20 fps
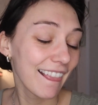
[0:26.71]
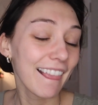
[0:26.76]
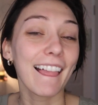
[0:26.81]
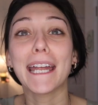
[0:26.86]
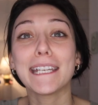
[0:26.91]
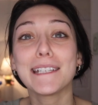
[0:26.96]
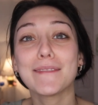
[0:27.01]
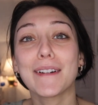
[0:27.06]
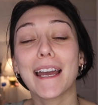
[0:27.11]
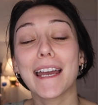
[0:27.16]

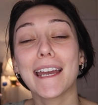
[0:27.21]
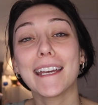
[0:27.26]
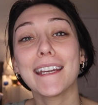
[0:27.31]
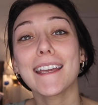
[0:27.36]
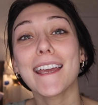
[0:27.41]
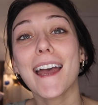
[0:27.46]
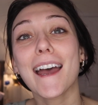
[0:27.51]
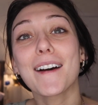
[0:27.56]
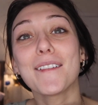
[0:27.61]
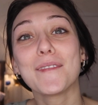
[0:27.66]

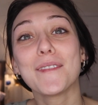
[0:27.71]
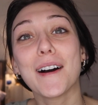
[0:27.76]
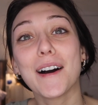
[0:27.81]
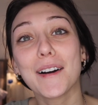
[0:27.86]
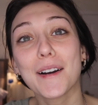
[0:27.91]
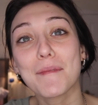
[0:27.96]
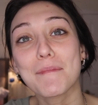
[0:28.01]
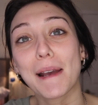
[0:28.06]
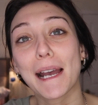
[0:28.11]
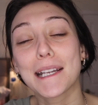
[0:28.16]
Anyway,
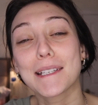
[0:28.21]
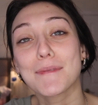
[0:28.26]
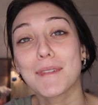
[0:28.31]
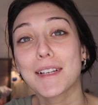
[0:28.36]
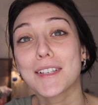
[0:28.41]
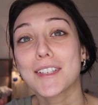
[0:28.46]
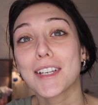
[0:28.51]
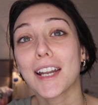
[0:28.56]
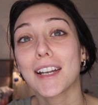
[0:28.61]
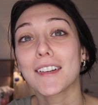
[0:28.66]
welcome back to my
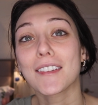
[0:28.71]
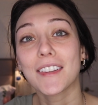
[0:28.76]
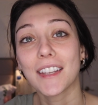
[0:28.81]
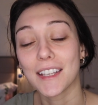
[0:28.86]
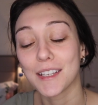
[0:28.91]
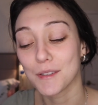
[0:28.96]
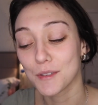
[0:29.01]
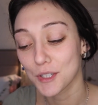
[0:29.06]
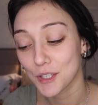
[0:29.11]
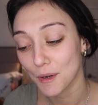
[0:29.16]
channel.
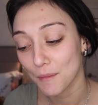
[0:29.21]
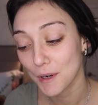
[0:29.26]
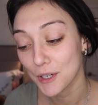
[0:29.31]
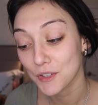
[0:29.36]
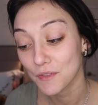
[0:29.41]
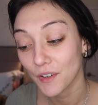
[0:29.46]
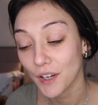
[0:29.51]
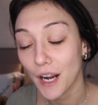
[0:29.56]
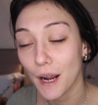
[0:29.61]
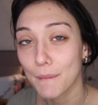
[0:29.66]
Thank you so
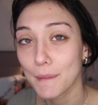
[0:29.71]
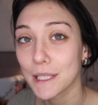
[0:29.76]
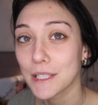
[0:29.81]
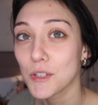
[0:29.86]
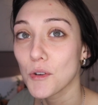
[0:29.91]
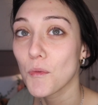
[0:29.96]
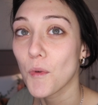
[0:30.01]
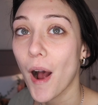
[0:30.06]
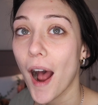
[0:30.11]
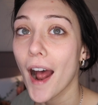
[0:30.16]
much for coming
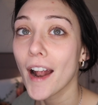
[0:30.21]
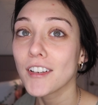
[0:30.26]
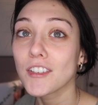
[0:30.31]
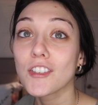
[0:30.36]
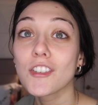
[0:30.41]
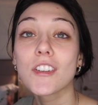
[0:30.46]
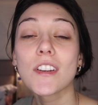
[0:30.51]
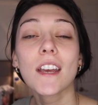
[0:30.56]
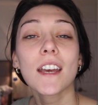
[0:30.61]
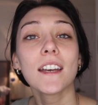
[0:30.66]
to
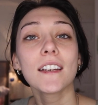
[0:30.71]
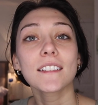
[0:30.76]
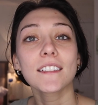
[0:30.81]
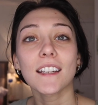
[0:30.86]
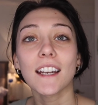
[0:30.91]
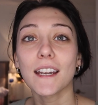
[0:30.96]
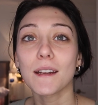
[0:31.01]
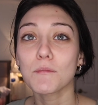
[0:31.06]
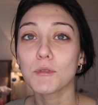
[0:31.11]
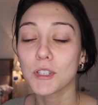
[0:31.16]
watch.
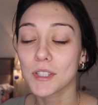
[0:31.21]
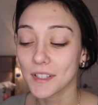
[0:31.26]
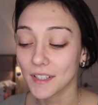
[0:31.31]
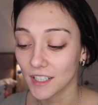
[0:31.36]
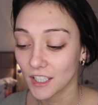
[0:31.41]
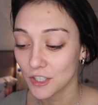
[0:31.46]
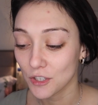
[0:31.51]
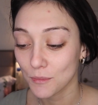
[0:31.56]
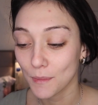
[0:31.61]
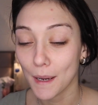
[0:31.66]
Today I'm just
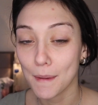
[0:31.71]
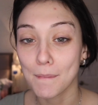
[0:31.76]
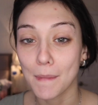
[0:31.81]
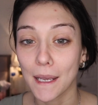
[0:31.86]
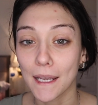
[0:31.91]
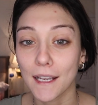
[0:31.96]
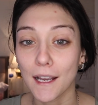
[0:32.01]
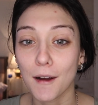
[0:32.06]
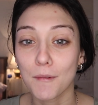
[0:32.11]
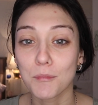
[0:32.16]
gonna do my
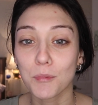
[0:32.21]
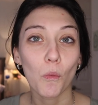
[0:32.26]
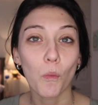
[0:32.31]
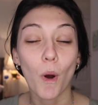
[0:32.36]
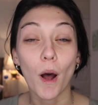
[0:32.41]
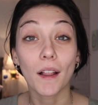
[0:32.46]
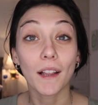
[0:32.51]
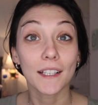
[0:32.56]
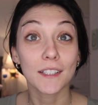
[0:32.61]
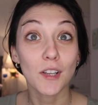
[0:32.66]
makeup
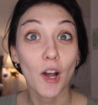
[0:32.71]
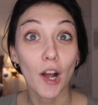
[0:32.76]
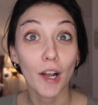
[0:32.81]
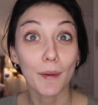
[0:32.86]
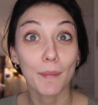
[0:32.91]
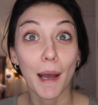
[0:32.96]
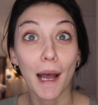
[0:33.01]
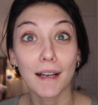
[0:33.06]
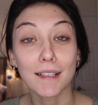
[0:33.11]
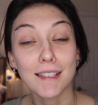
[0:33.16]
while I talk
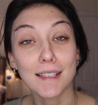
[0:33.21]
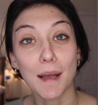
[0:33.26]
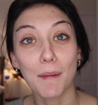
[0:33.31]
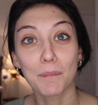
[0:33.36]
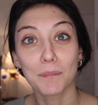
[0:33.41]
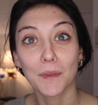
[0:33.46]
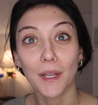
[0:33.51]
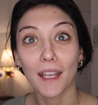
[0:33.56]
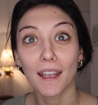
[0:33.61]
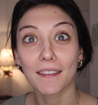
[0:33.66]
about
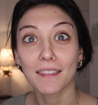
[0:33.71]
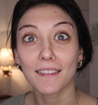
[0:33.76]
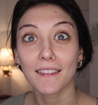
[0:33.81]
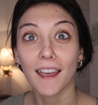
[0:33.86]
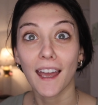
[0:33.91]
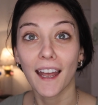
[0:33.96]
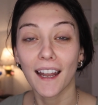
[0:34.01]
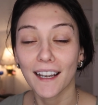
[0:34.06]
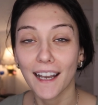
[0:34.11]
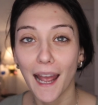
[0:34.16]
something
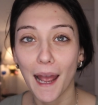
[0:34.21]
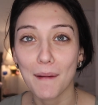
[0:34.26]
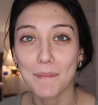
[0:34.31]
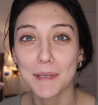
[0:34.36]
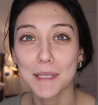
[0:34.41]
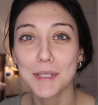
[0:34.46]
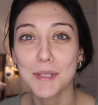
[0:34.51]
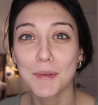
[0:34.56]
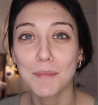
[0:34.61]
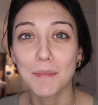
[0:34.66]
that
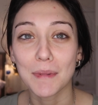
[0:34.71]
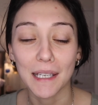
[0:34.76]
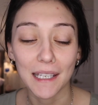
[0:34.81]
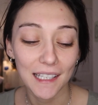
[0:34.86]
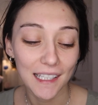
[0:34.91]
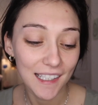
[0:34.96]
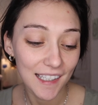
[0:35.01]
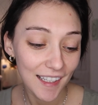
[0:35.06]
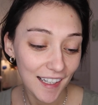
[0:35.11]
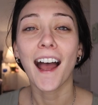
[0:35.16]
happened to me.